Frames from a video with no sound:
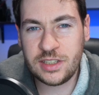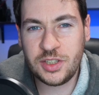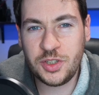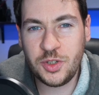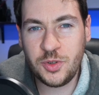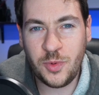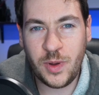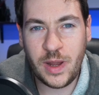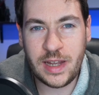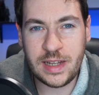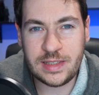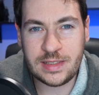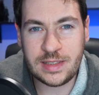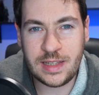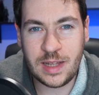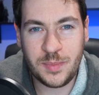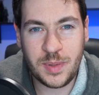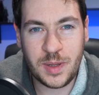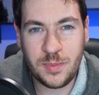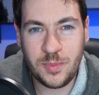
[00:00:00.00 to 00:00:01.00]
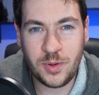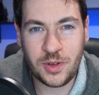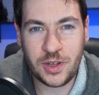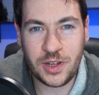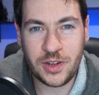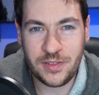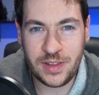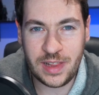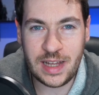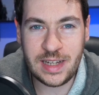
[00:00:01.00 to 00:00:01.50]
two ways that people
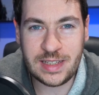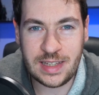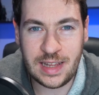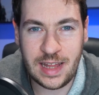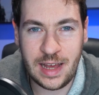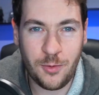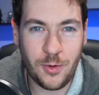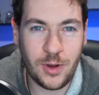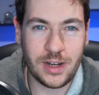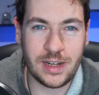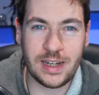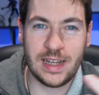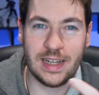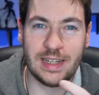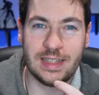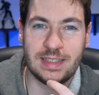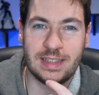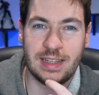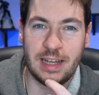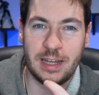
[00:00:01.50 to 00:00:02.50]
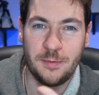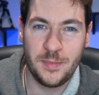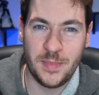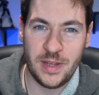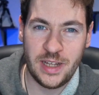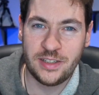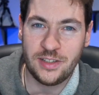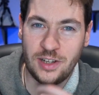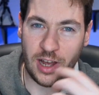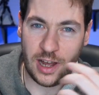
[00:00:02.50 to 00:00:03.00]
can relate to that. One is like
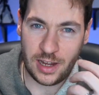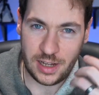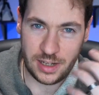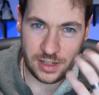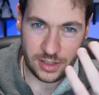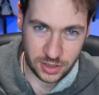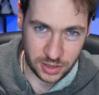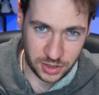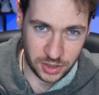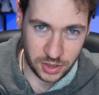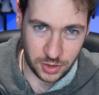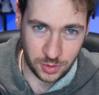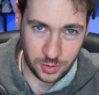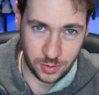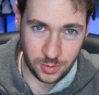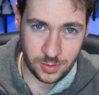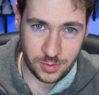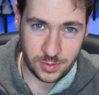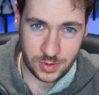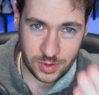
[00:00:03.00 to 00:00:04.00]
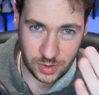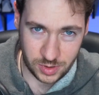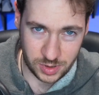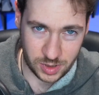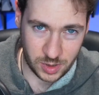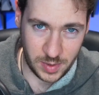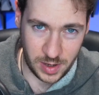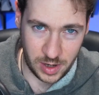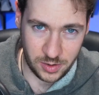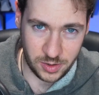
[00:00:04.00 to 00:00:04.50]
me talking to you, so
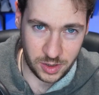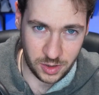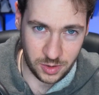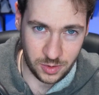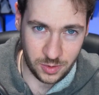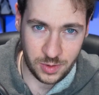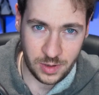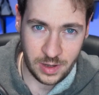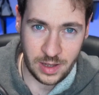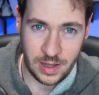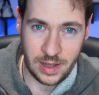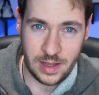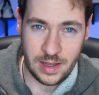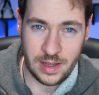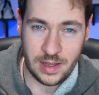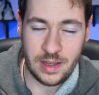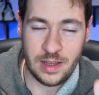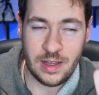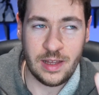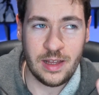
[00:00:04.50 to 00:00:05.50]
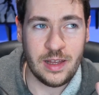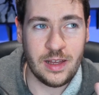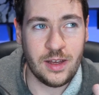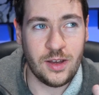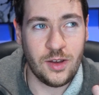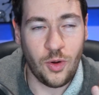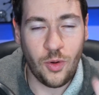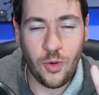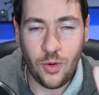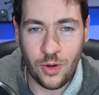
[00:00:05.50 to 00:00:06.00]
it's about you,
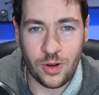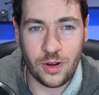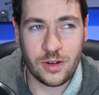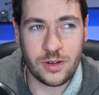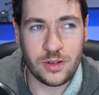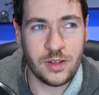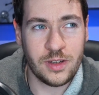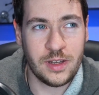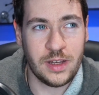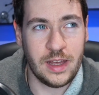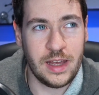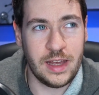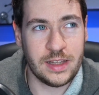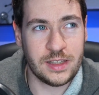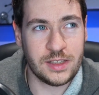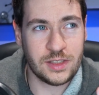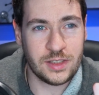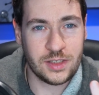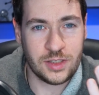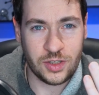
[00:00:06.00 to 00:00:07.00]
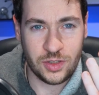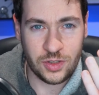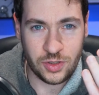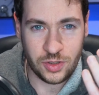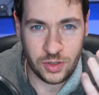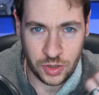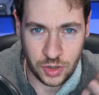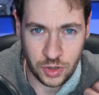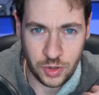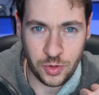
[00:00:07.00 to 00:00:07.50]
or it's
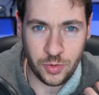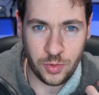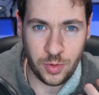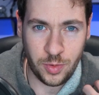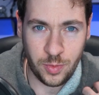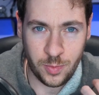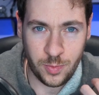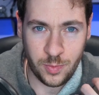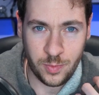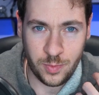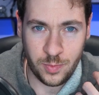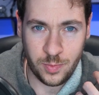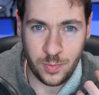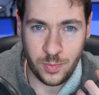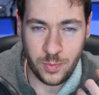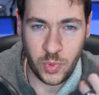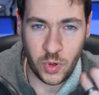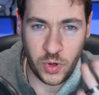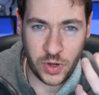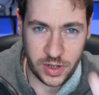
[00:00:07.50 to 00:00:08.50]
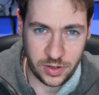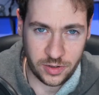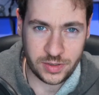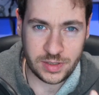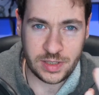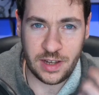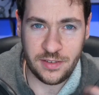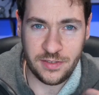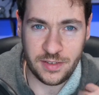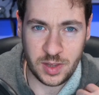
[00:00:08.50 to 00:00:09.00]
you putting
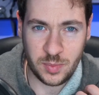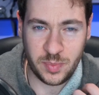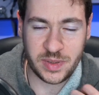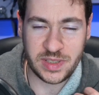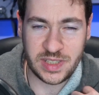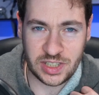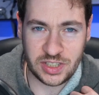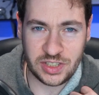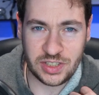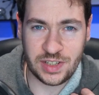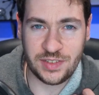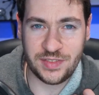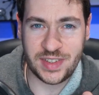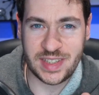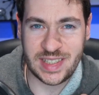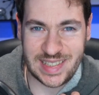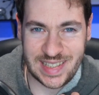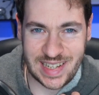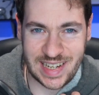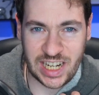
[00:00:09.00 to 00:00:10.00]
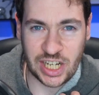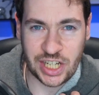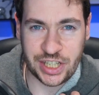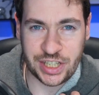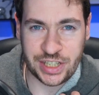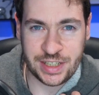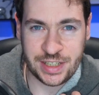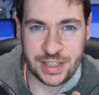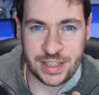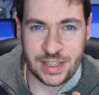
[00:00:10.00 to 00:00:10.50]
yourself in the position of the singer